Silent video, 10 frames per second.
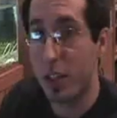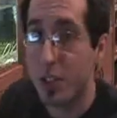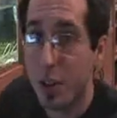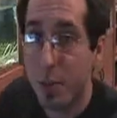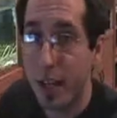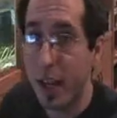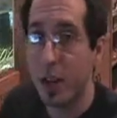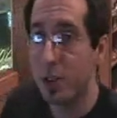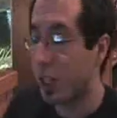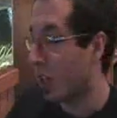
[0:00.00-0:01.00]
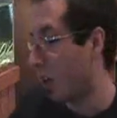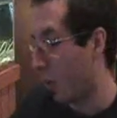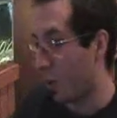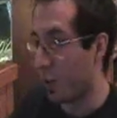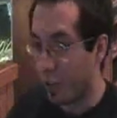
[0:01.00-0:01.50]
to somebody else,
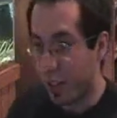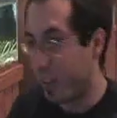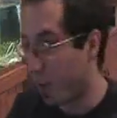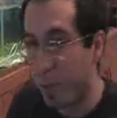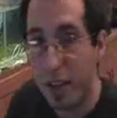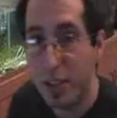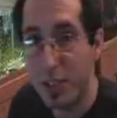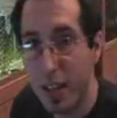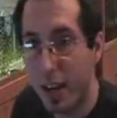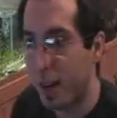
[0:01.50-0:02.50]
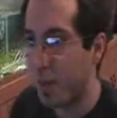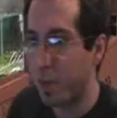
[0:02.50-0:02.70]
or there's something else there.